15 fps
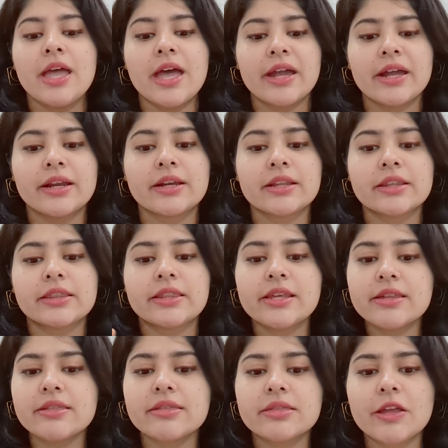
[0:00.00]
And
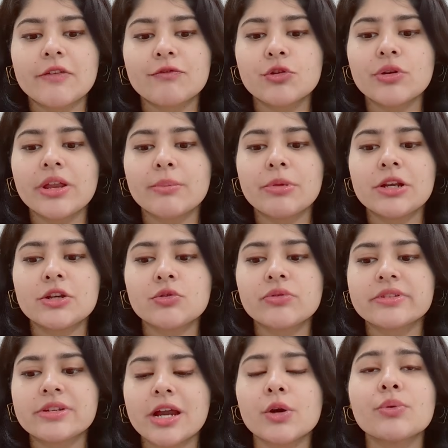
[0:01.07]
these, if you're able to
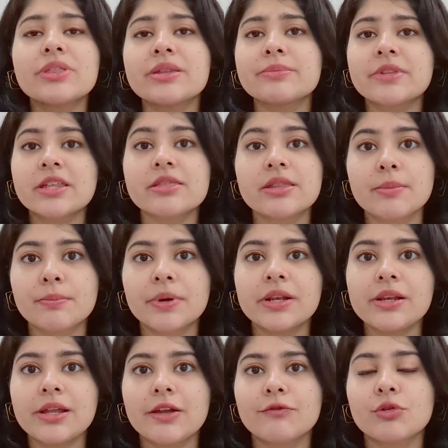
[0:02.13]
start with something
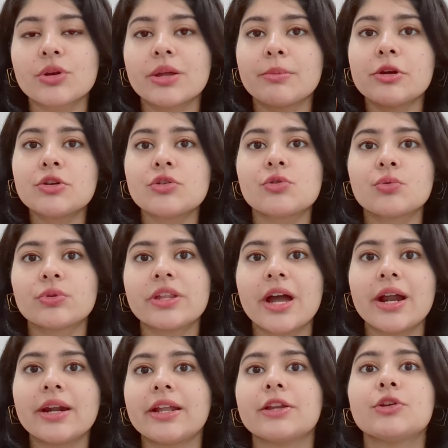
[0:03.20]
simple, if you're able to do
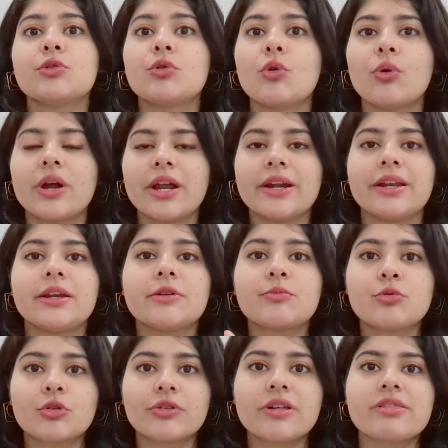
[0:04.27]
that and you go ahead and
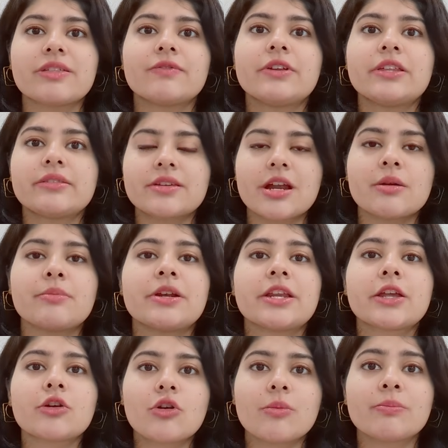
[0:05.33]
progressively start
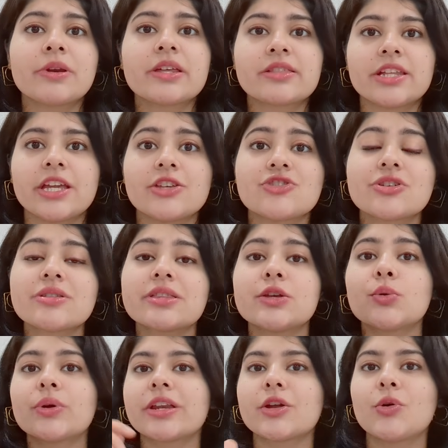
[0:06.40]
building complex agents,
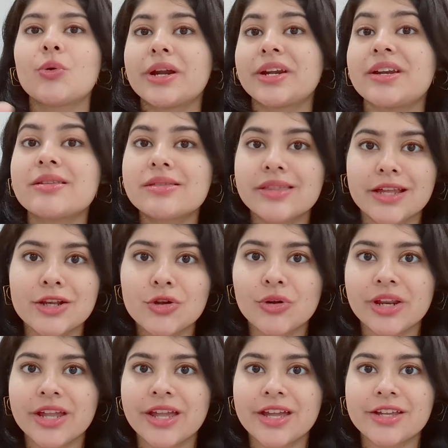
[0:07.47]
you can go ahead and sell your
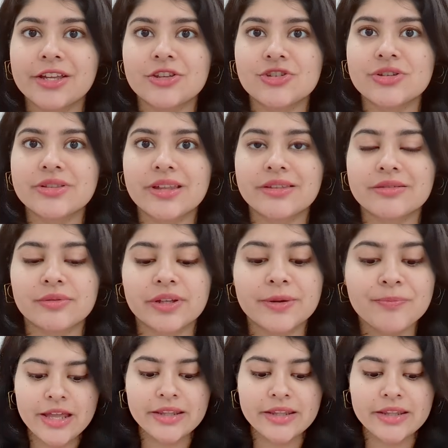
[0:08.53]
AI agents as well.